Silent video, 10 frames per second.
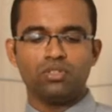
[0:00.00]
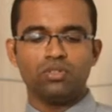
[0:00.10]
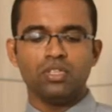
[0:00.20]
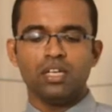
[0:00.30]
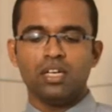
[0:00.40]

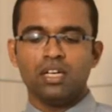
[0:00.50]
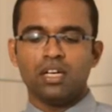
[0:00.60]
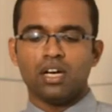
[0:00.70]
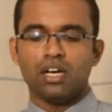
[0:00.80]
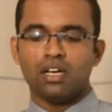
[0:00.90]
to
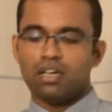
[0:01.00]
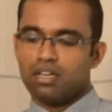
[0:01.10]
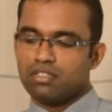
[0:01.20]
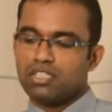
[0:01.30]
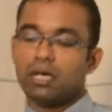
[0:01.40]

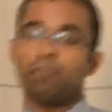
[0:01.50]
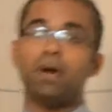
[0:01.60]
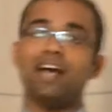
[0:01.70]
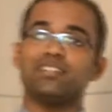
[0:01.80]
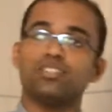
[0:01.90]

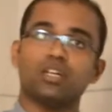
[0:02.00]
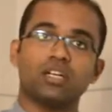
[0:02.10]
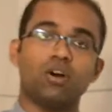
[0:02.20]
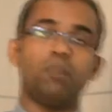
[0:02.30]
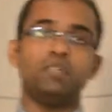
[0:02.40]
surpass
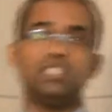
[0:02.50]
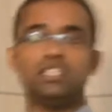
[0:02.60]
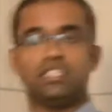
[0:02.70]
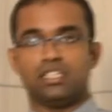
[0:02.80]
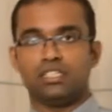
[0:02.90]
your
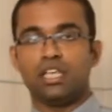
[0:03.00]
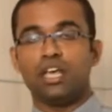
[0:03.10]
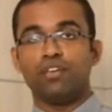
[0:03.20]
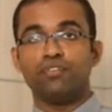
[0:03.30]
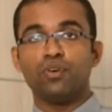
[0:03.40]
competitors,
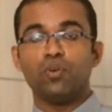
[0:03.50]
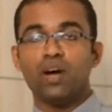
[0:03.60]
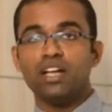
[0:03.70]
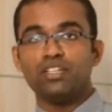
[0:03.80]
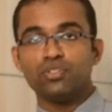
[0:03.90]
if you
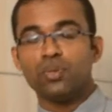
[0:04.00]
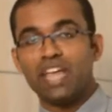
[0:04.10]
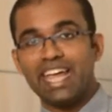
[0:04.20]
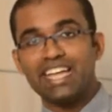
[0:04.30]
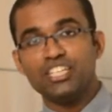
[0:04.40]
want
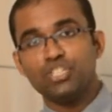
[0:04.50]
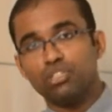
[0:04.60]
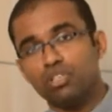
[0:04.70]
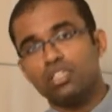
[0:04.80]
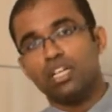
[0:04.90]
to
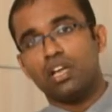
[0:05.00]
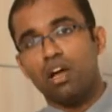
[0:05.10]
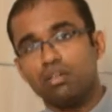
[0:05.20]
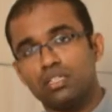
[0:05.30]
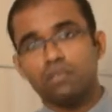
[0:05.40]
ensure the
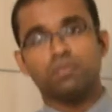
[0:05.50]
long-term